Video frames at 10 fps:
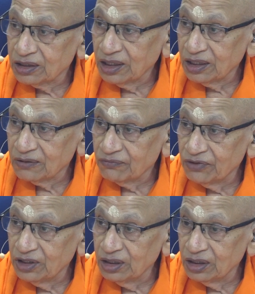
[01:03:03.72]
that
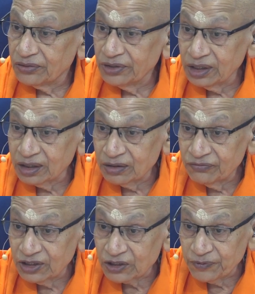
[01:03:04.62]
we think
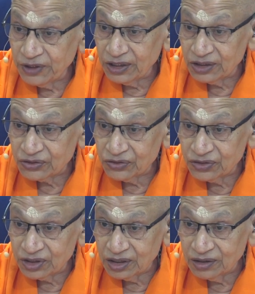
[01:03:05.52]
we experience in
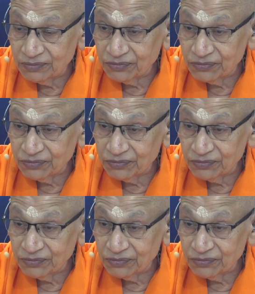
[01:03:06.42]
dream